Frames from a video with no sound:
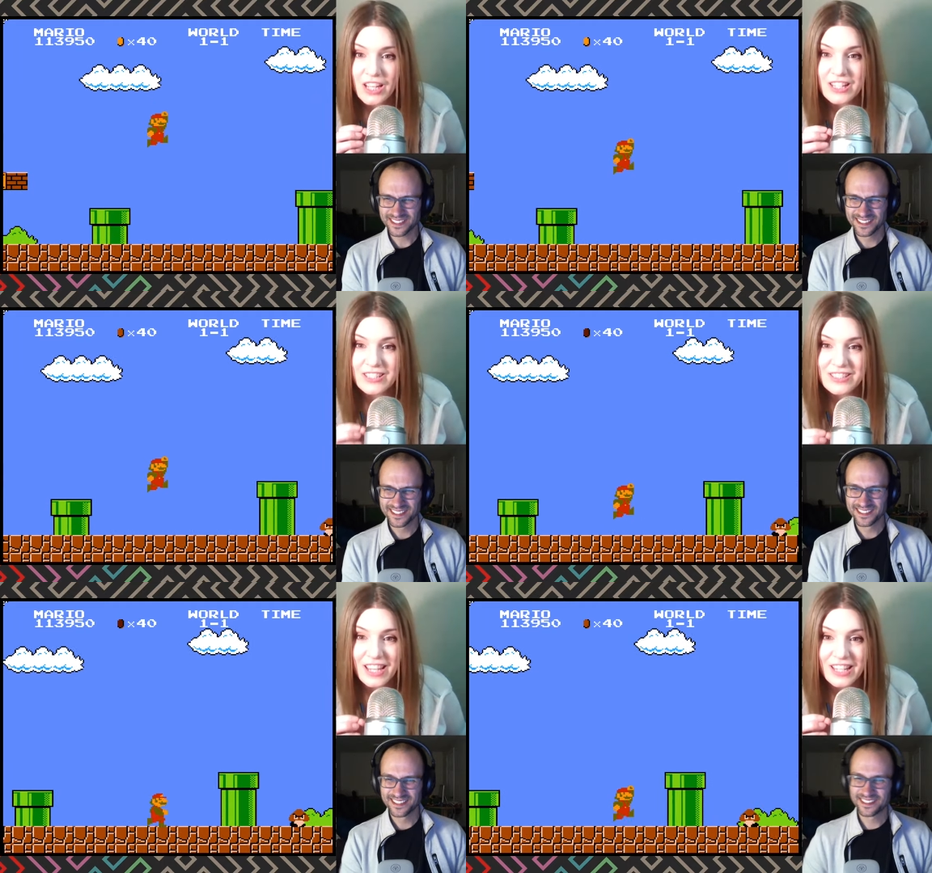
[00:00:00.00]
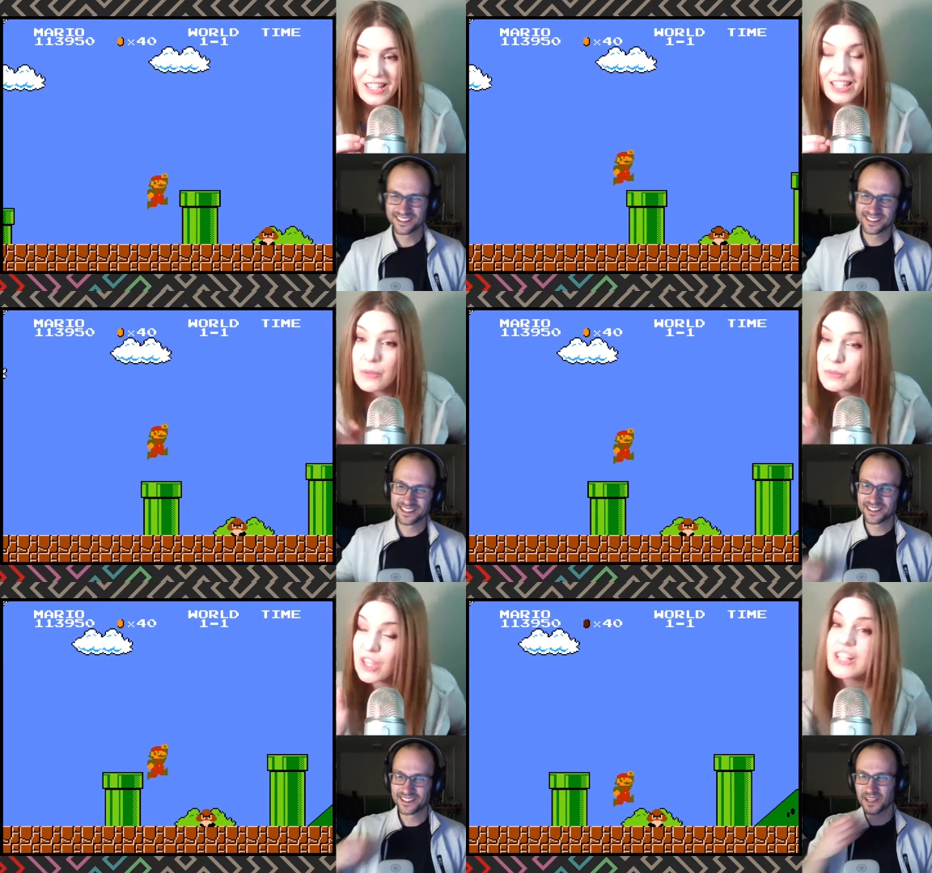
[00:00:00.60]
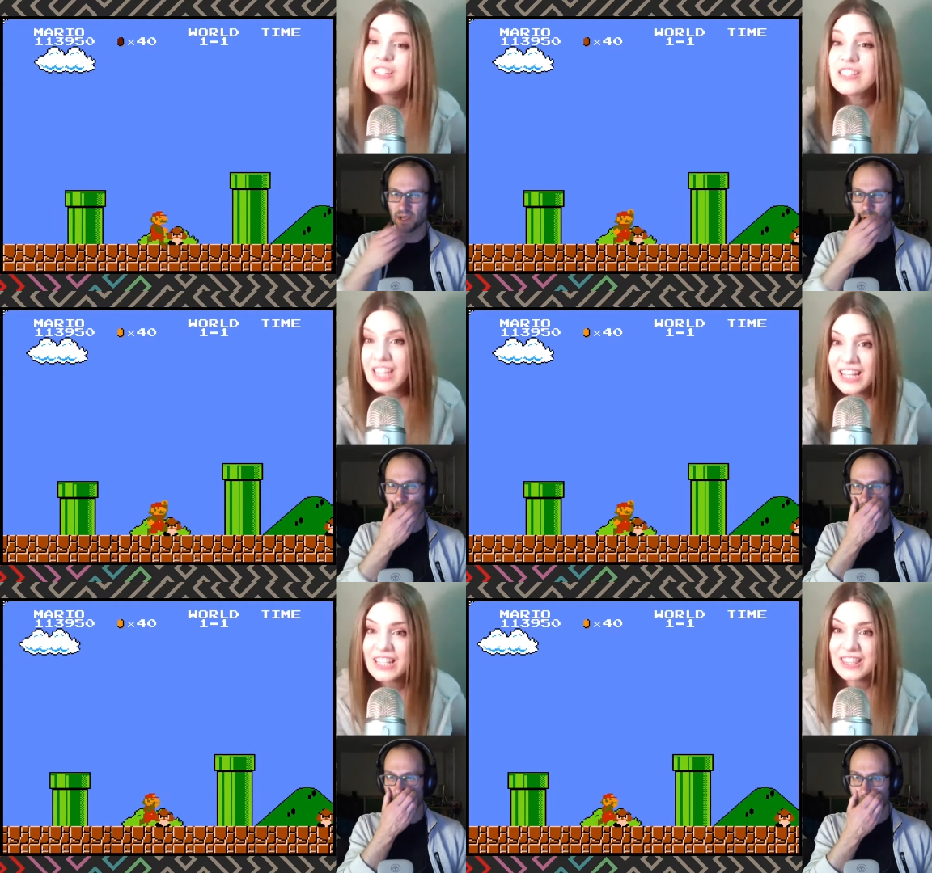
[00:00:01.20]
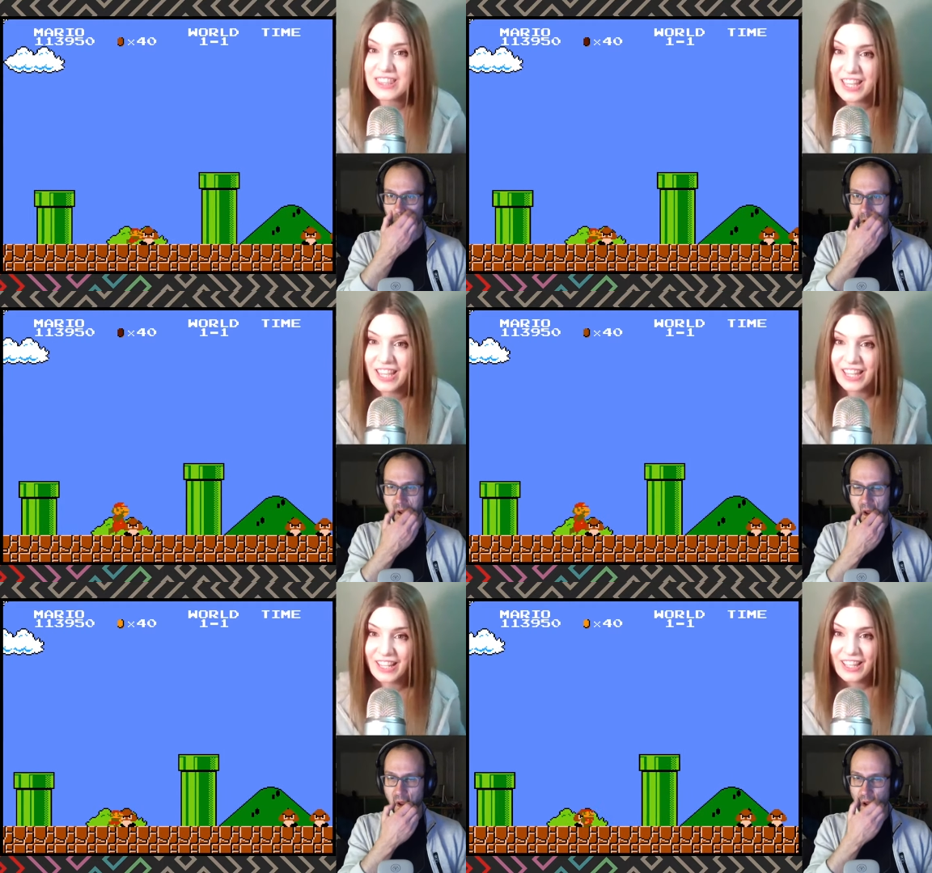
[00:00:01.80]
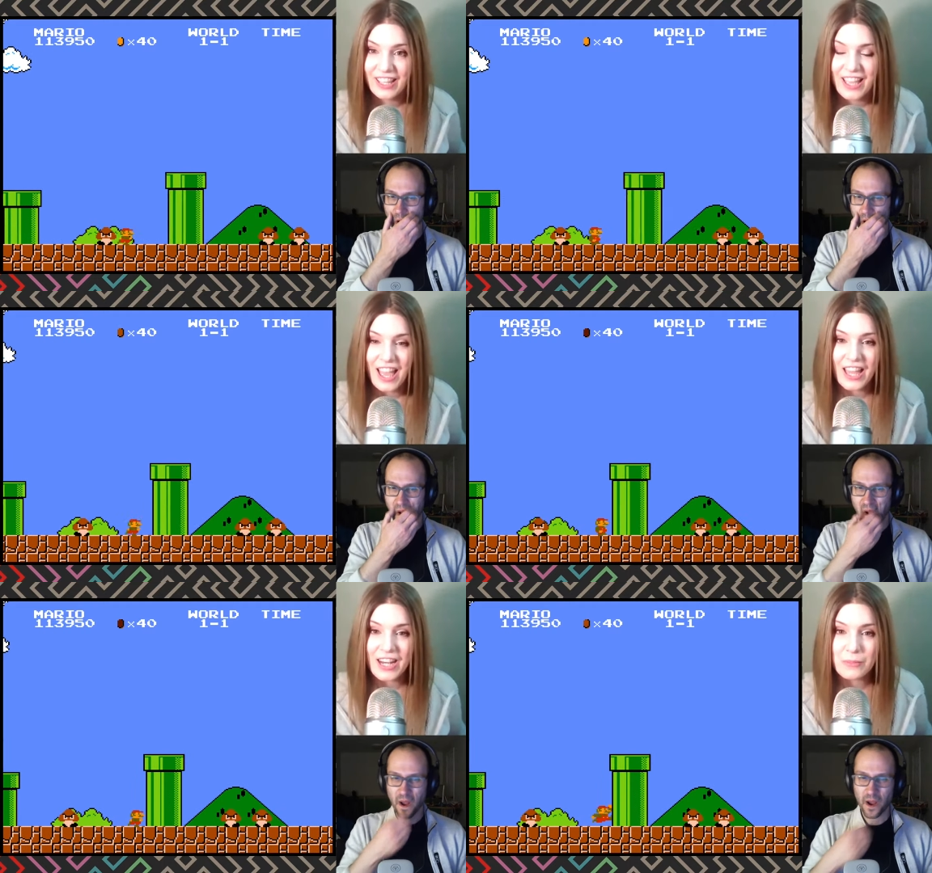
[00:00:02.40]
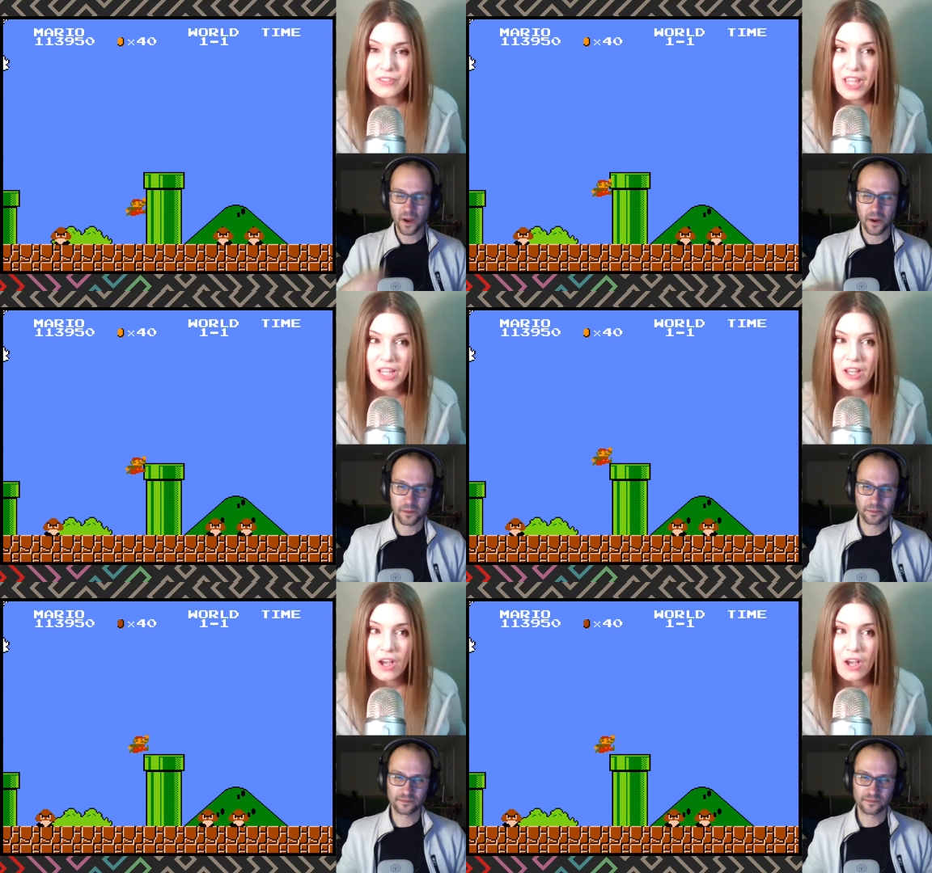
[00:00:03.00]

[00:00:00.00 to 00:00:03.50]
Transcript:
Speaker 1: on a dating it was on a dating thing and it was like